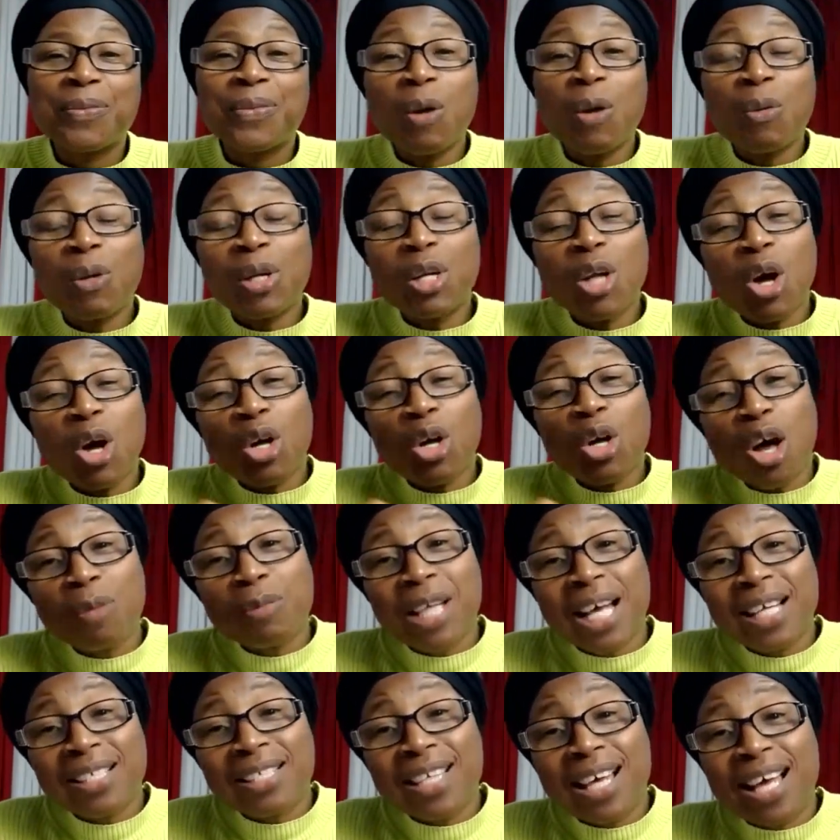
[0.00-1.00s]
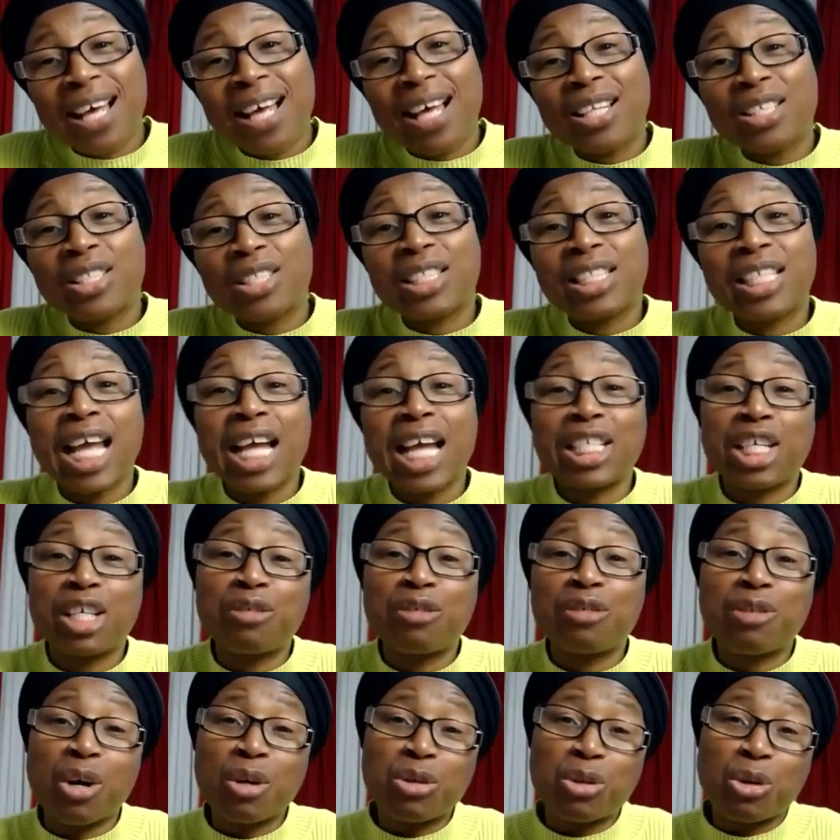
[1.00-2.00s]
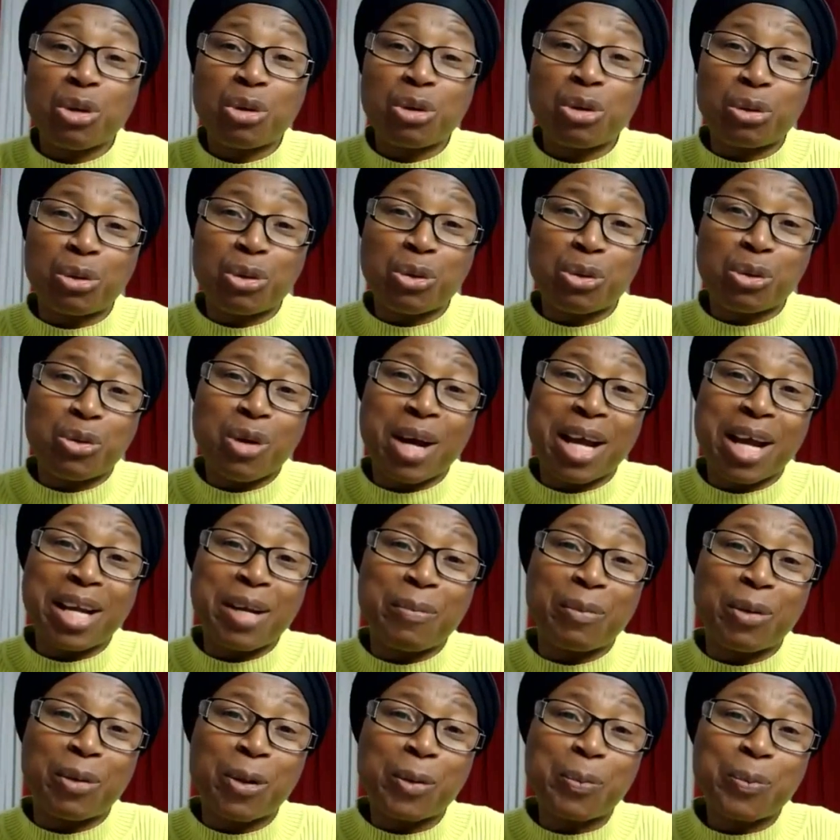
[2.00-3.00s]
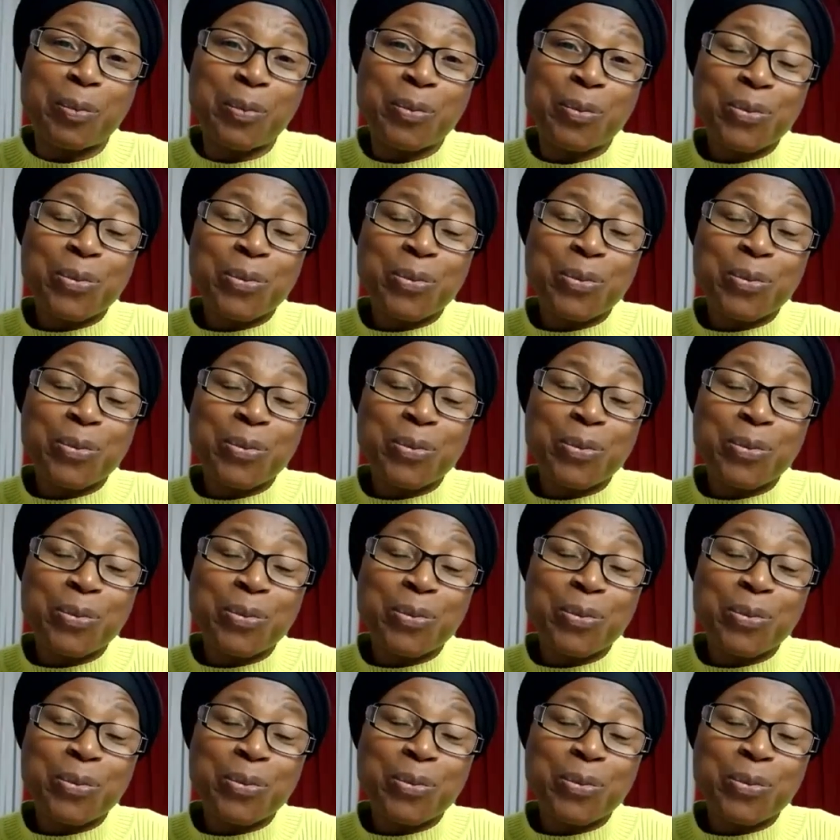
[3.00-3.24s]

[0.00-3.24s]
They will not come as a native daughter to you anymore.